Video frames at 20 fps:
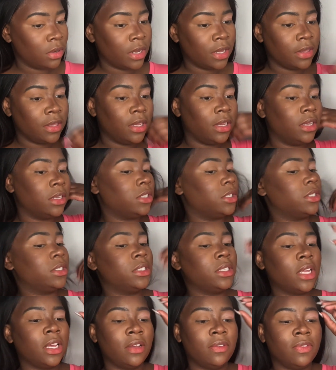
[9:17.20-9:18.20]
I think it just
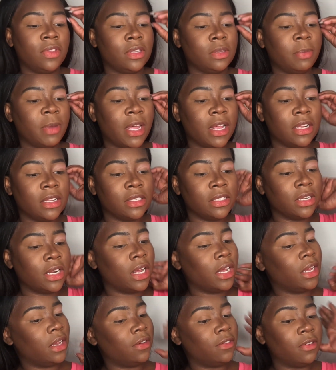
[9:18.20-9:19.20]
saved this palette's
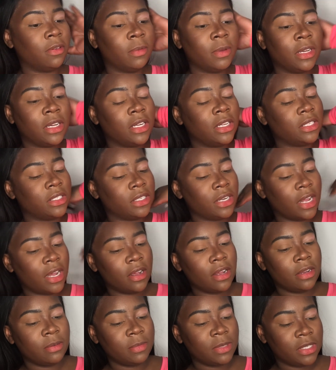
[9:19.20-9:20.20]
life because
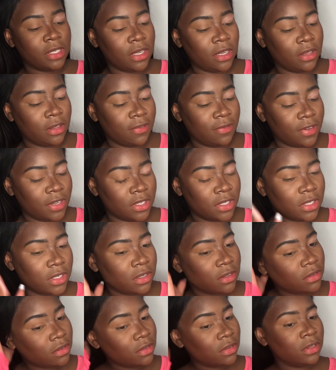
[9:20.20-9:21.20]
now I'm seeing the
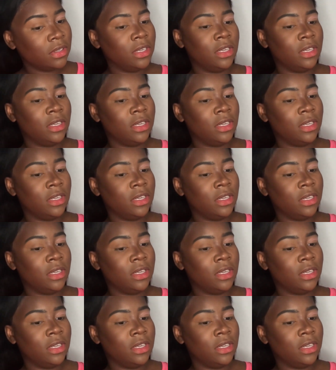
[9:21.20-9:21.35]
vision